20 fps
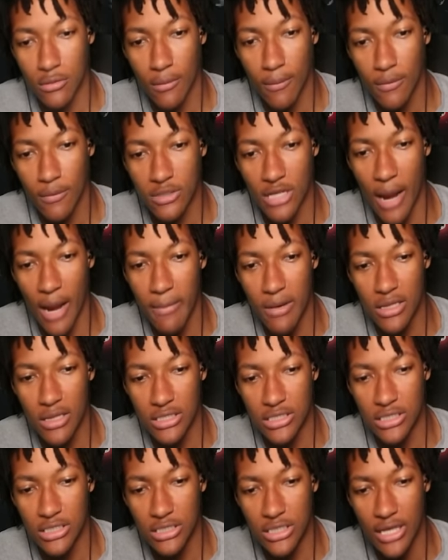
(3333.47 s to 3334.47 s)
Should I be
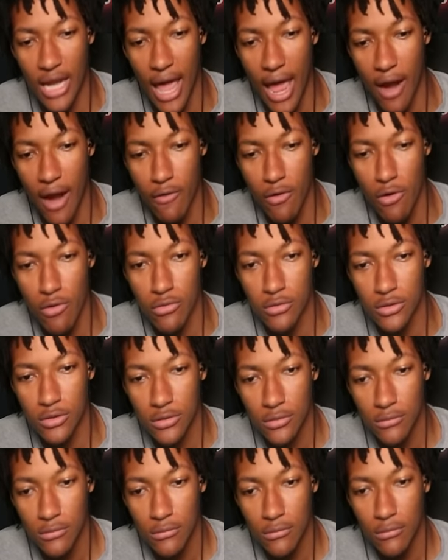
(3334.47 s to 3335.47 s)
listening to the arrows?
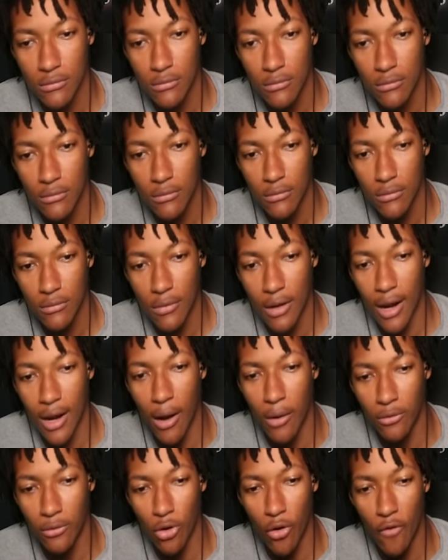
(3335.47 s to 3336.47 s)
I
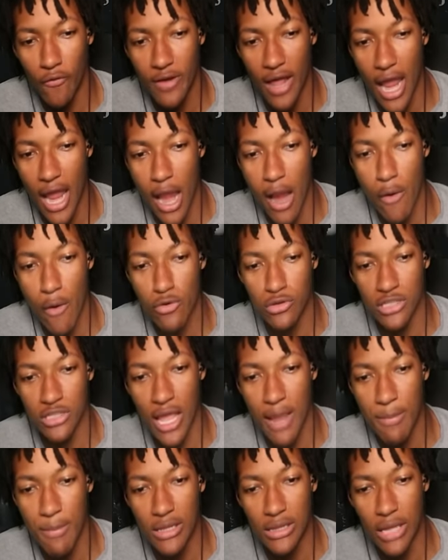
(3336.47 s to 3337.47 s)
don't know if the arrows... They
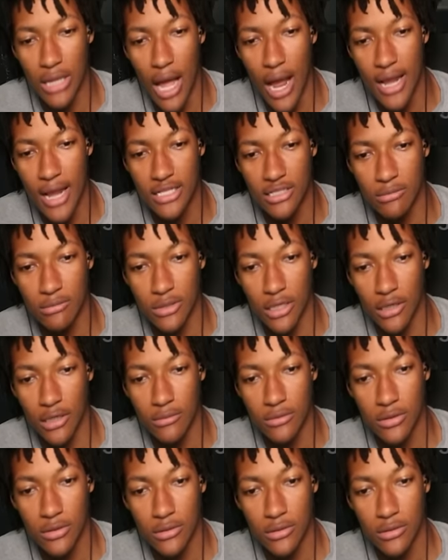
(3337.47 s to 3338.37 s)
be lying sometimes.